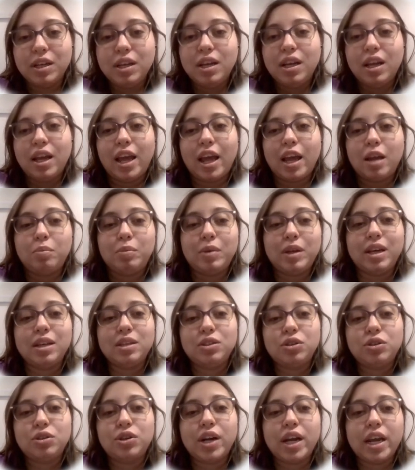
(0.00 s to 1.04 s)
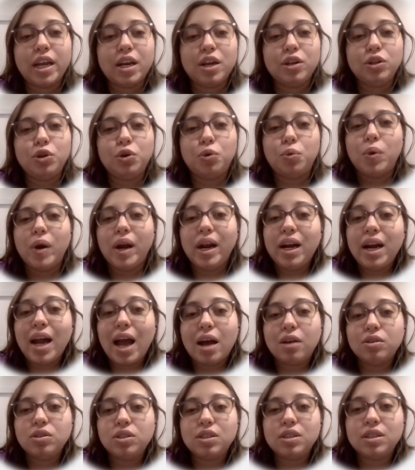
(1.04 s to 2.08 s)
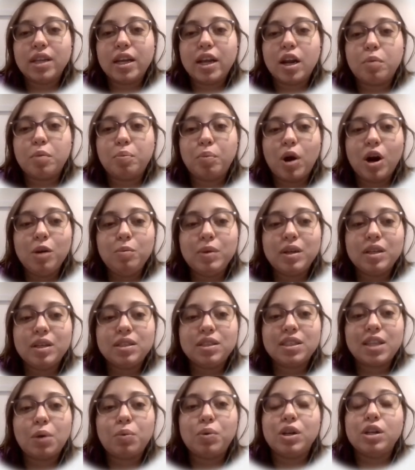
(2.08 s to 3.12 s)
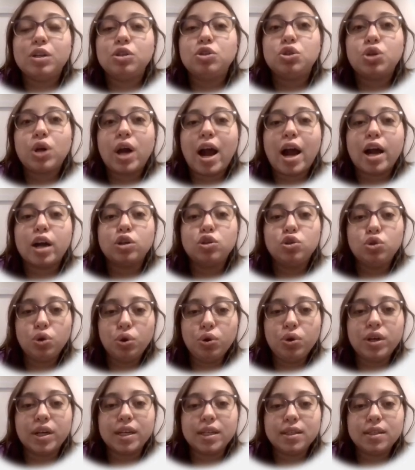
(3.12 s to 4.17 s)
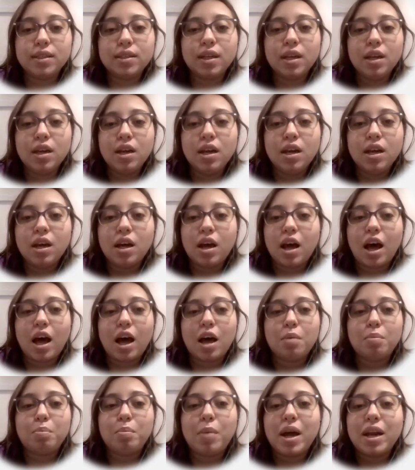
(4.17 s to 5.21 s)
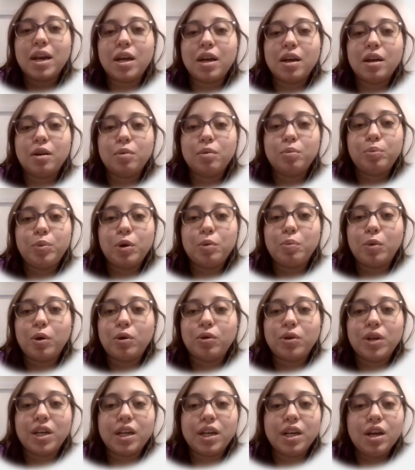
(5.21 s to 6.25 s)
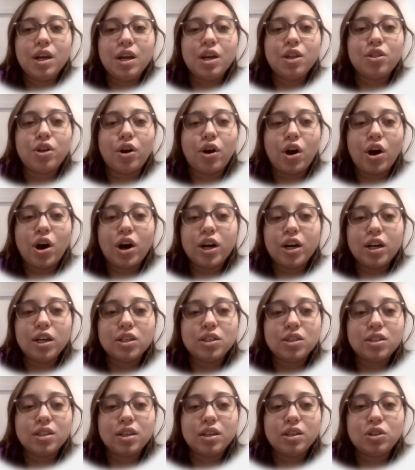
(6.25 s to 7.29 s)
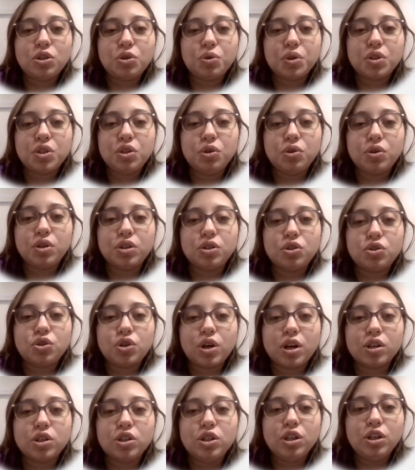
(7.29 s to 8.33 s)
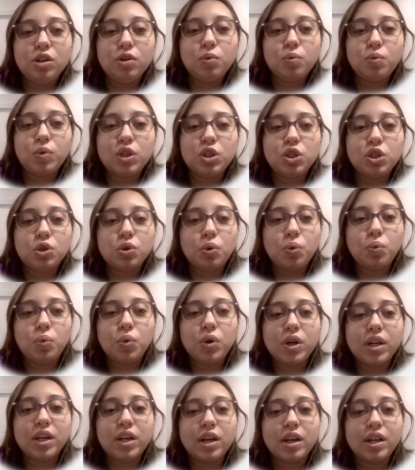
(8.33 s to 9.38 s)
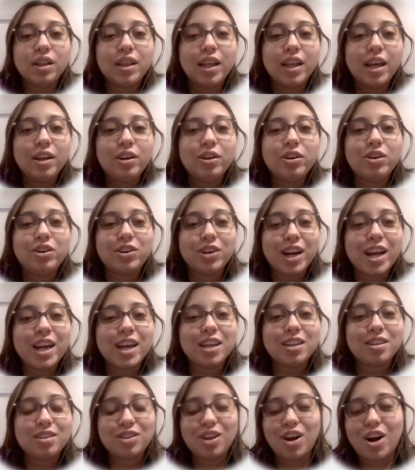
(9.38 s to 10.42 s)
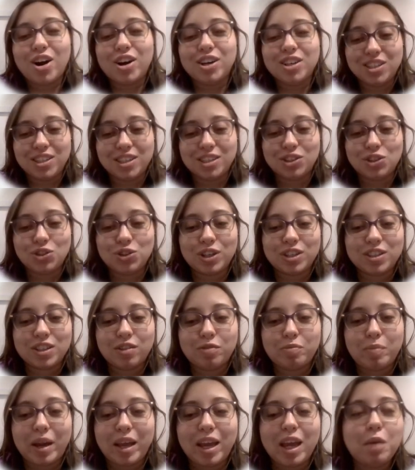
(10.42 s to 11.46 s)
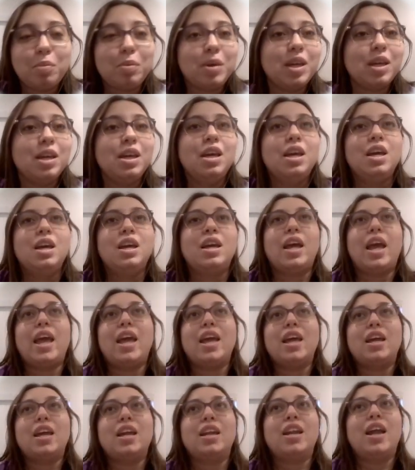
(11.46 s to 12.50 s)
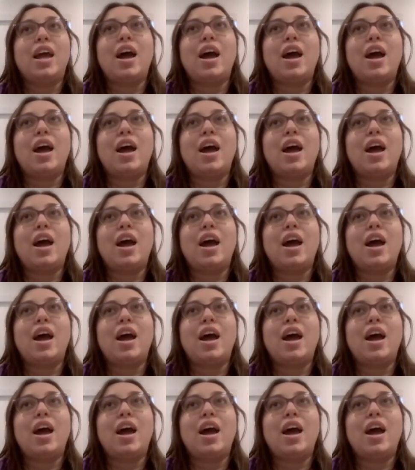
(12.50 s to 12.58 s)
and began to create new warehouses and apartments that would attract tourists. Mana promoted the arts into his new construction, which would later create the art district of Miami. And